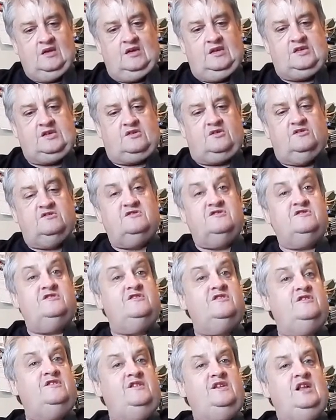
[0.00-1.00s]
It's
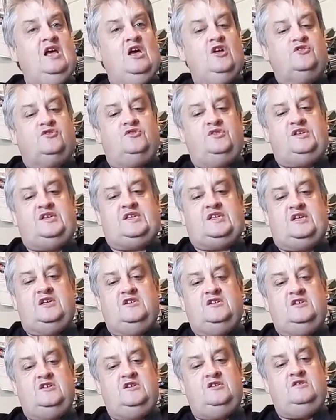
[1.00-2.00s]
good to
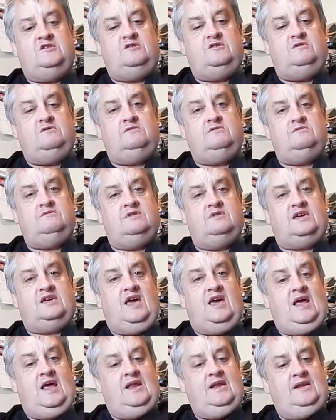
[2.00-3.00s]
see you
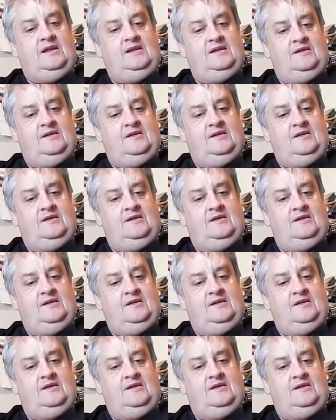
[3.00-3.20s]
again.